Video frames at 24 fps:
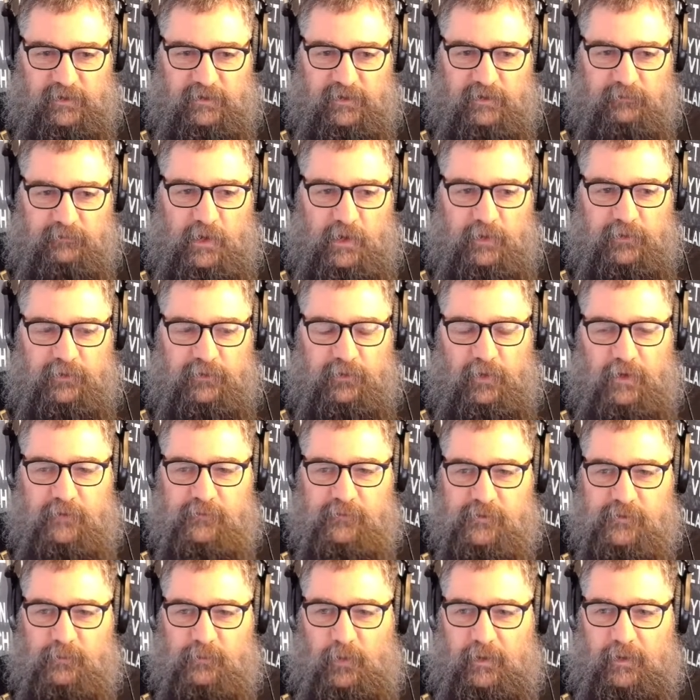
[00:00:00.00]
the rail driver
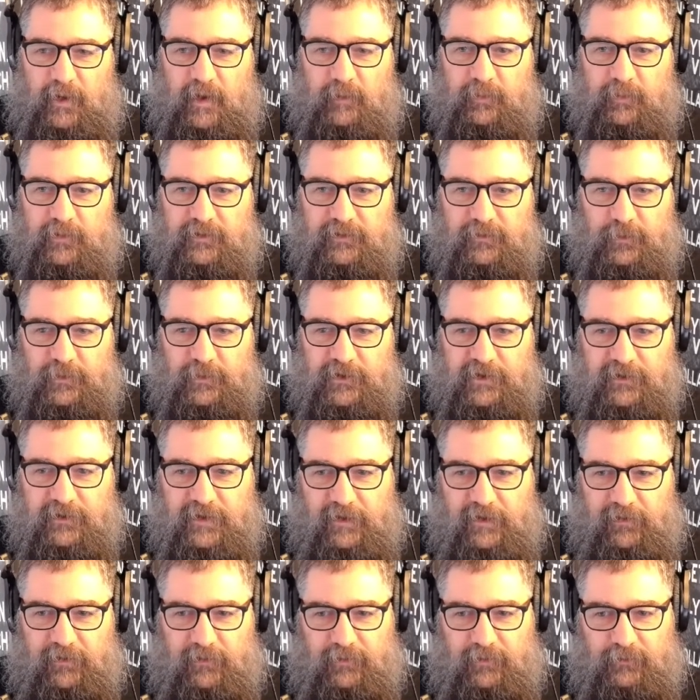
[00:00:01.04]
and what happens when you
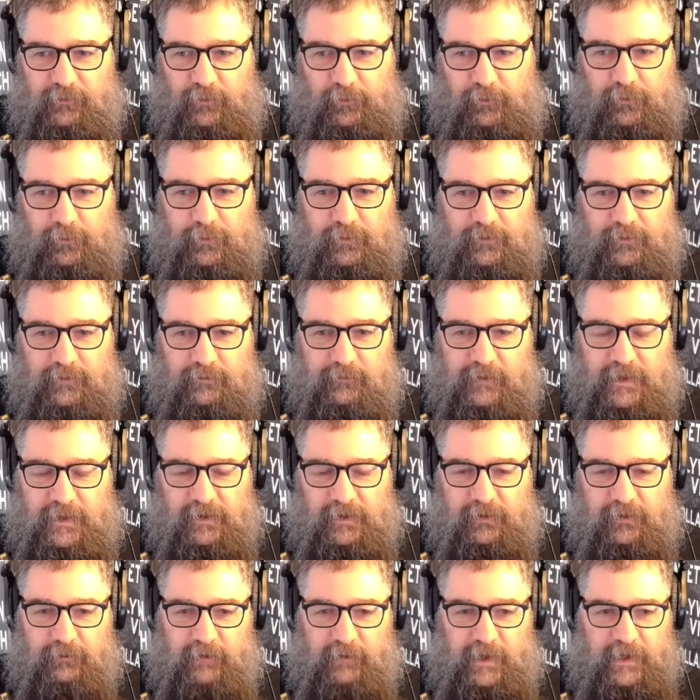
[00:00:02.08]
get the throttle
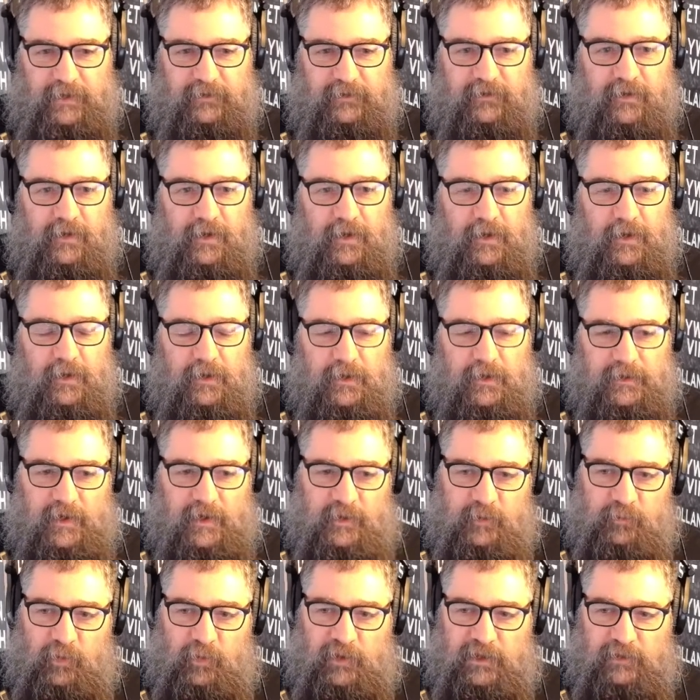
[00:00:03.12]
incorrect.
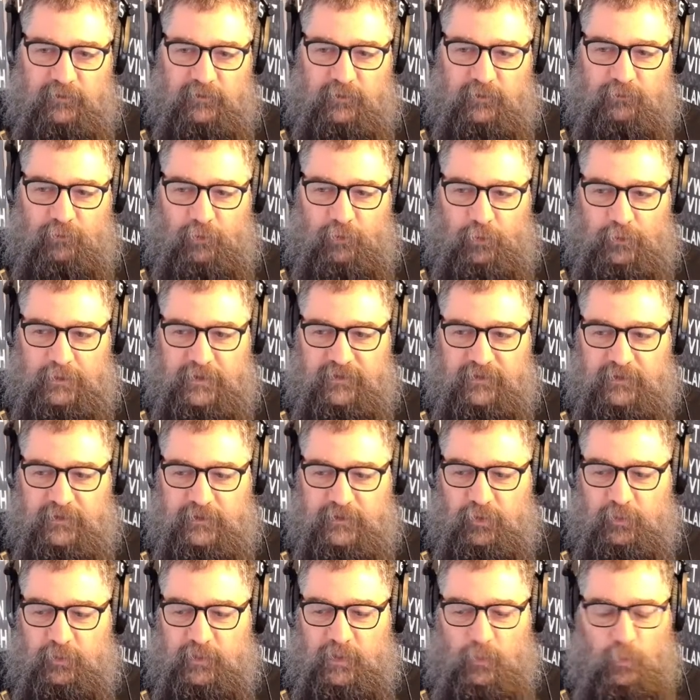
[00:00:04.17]
Calibrating the throttle is a
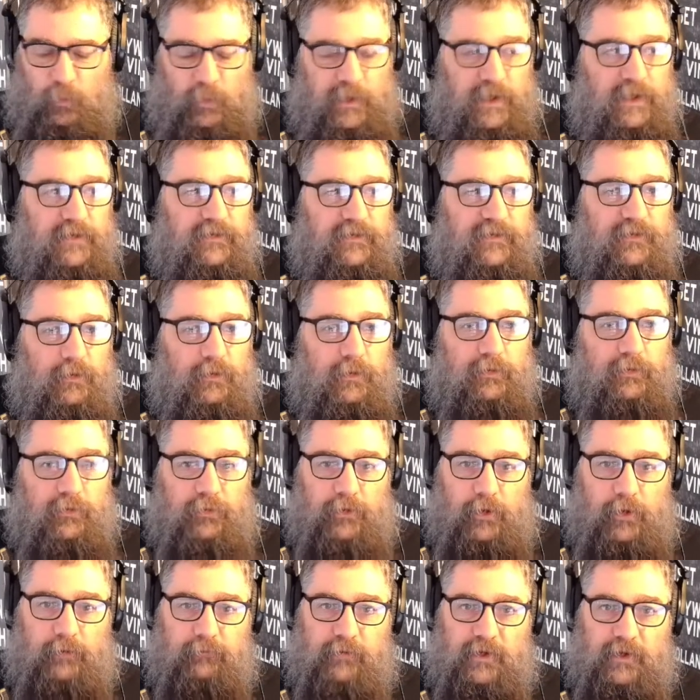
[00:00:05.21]
little bit weird, so I thought
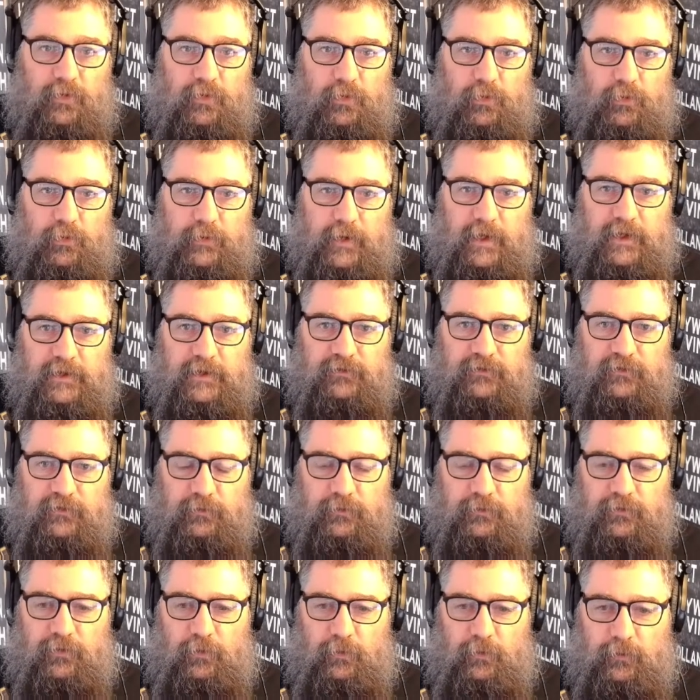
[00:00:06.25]
I'd record a
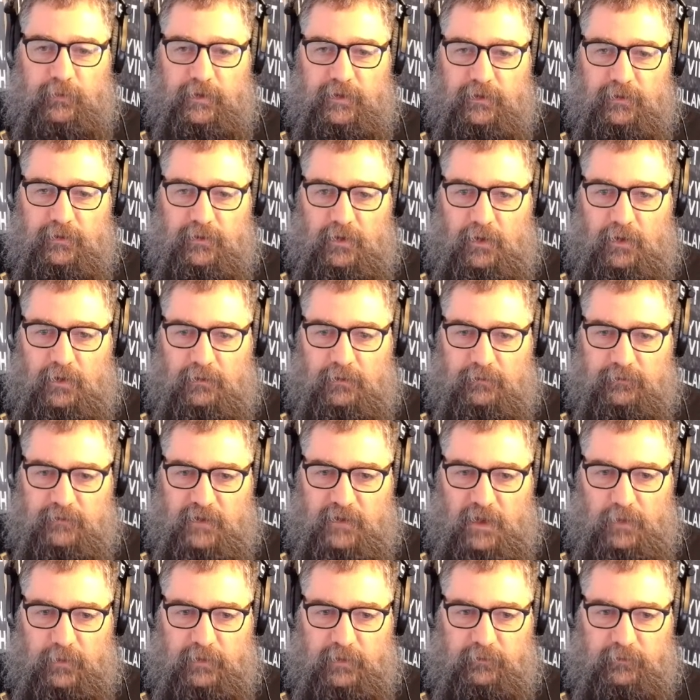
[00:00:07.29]
tutorial of
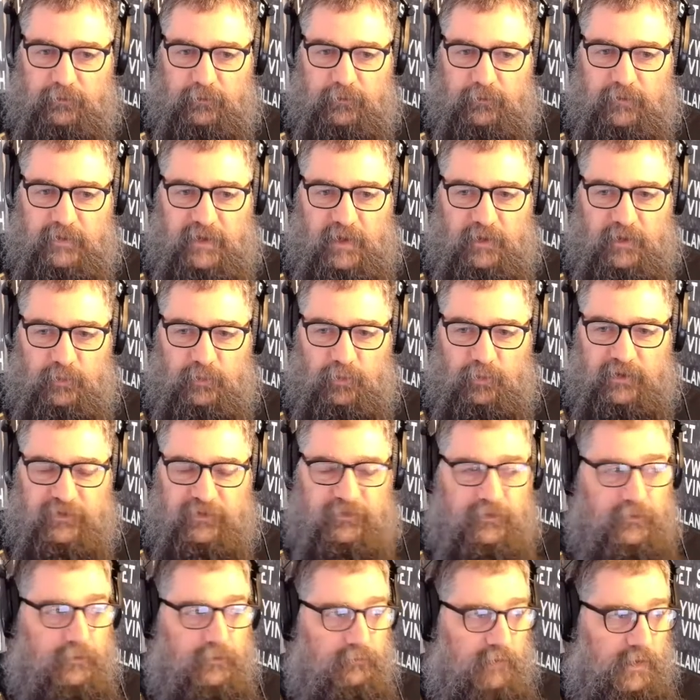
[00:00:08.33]
going through the calibration
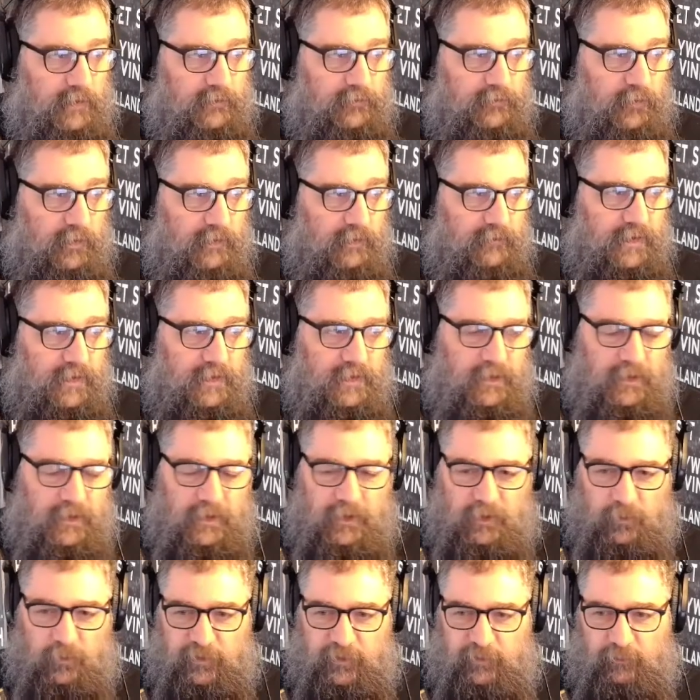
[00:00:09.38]
of the rail driver
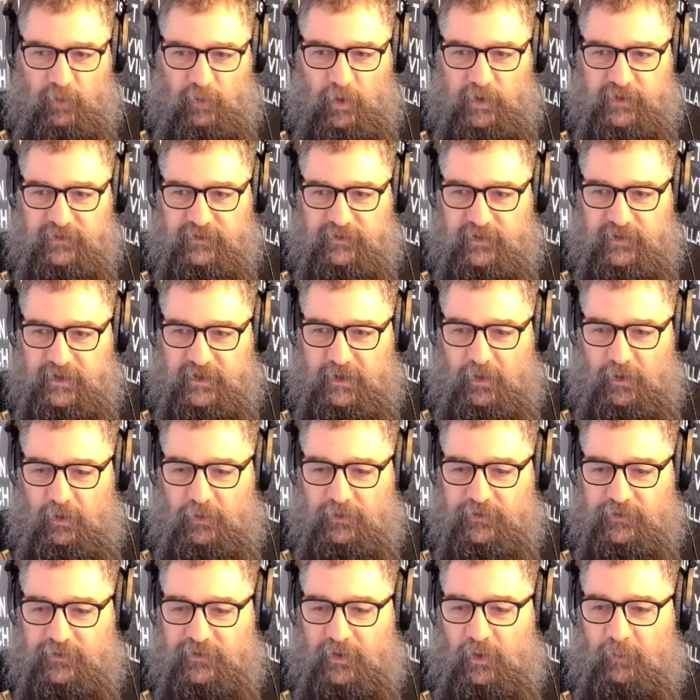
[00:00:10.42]
with mine sitting on
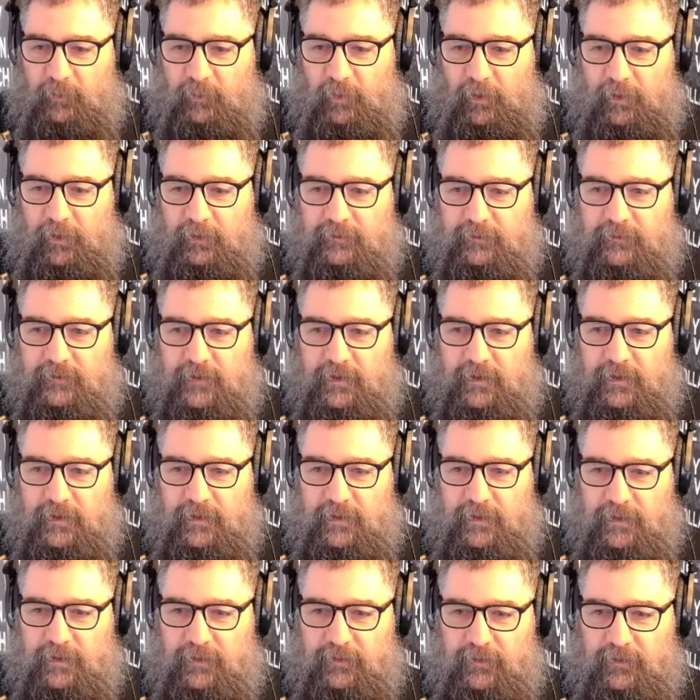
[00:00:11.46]
top of
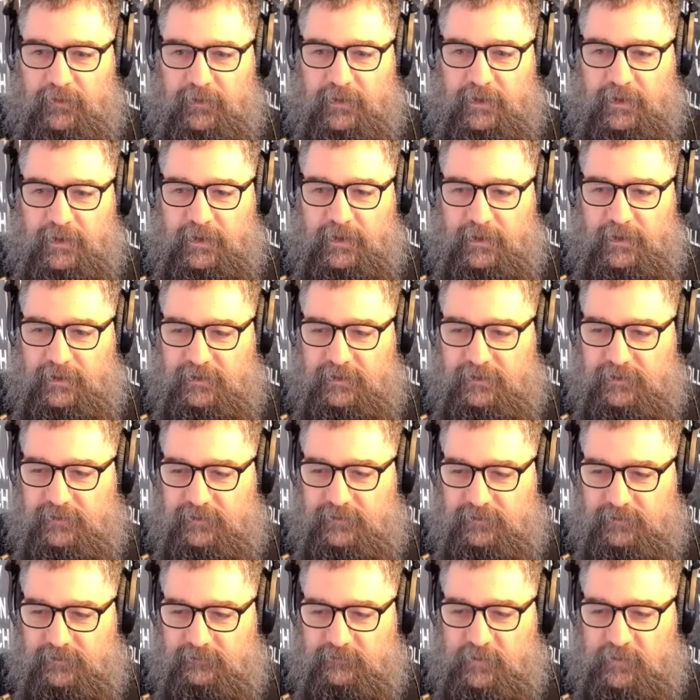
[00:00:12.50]
the uh,
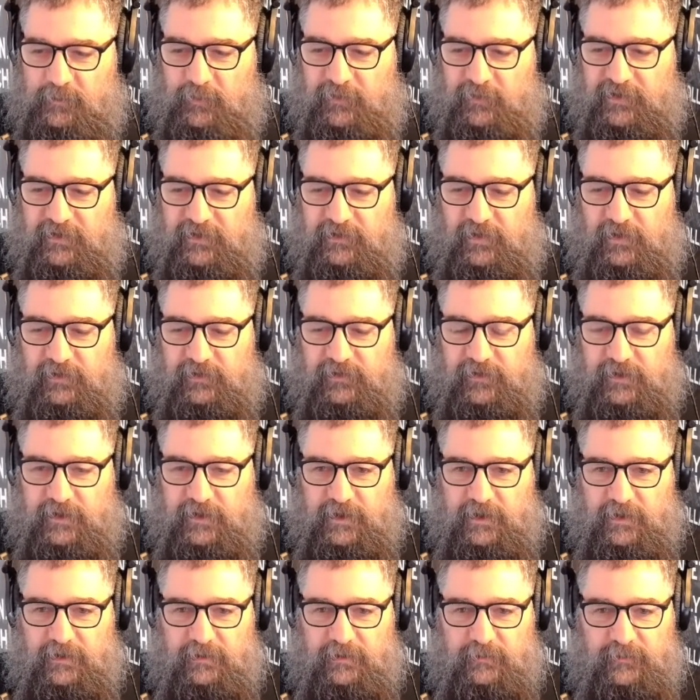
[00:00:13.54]
representation
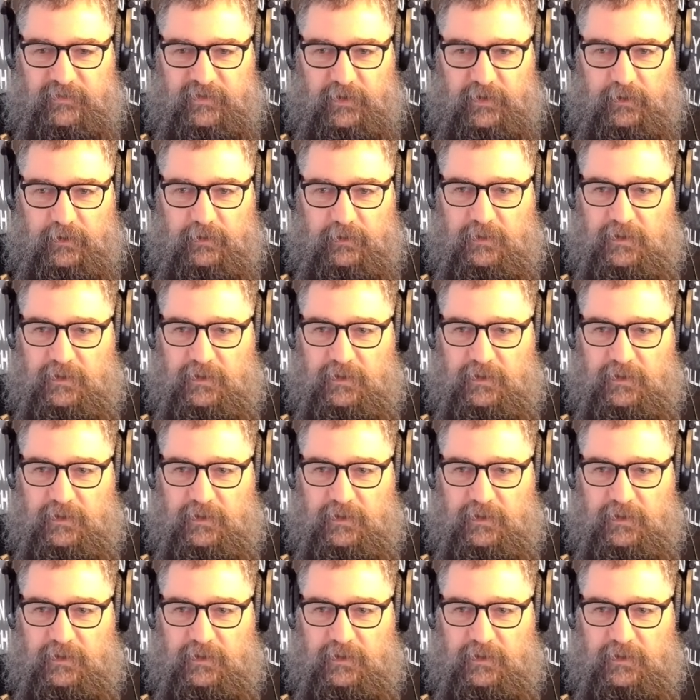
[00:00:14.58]
here. So